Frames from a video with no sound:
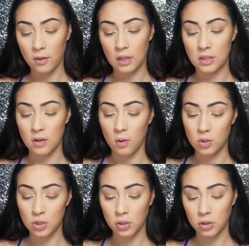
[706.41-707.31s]
It's an
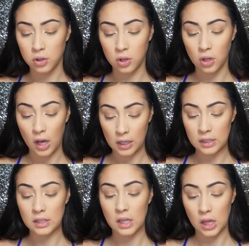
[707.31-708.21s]
Ultra
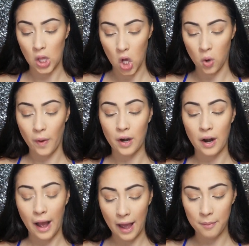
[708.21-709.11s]
Luxe Long Wear
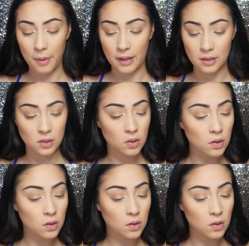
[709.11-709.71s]
Eye Pencil.